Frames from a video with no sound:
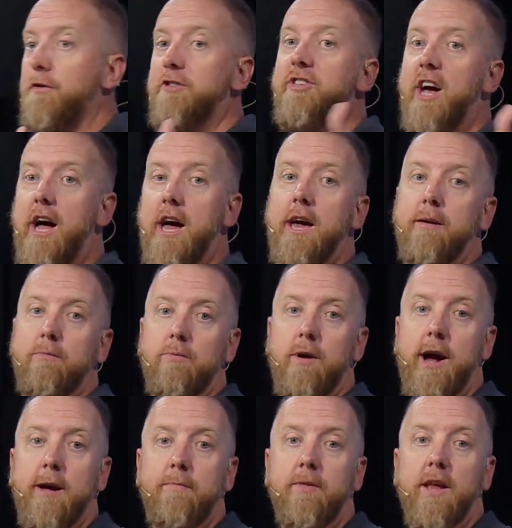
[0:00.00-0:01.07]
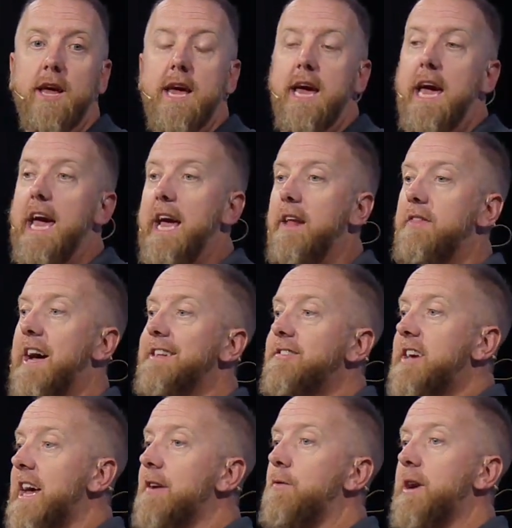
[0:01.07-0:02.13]
time, right? And that's
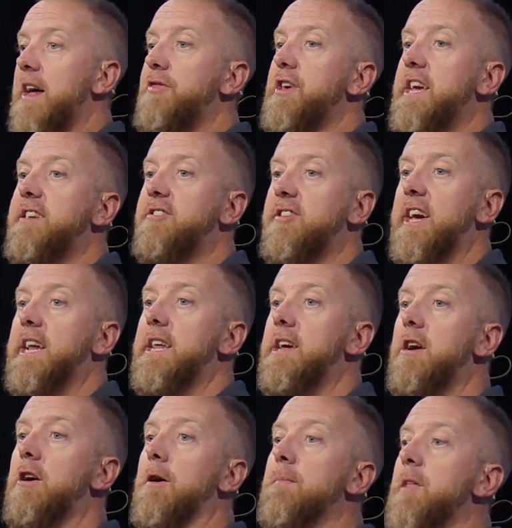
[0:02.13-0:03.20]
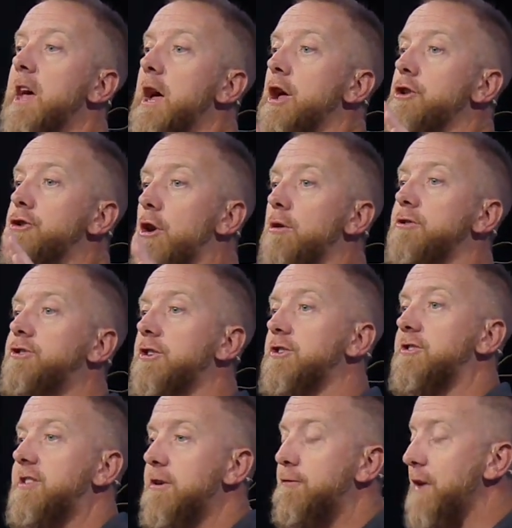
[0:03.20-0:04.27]
kind of what I think he's saying here. Don't
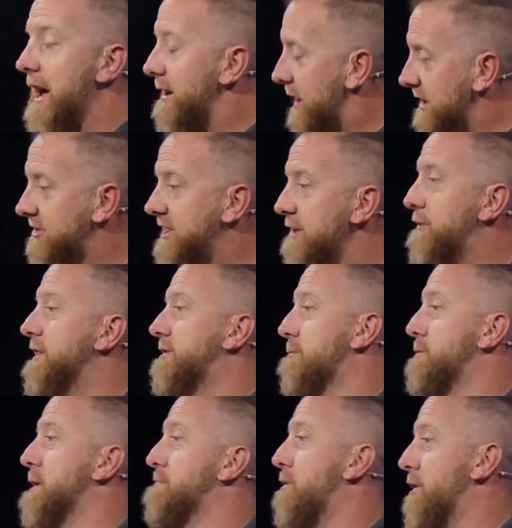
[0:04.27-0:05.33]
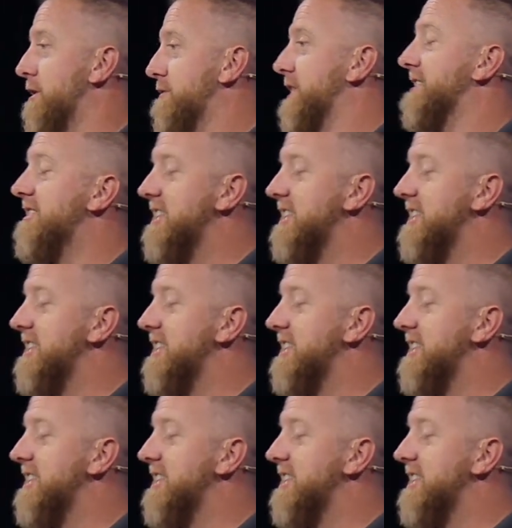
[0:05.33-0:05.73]
just, is defense a big part of this?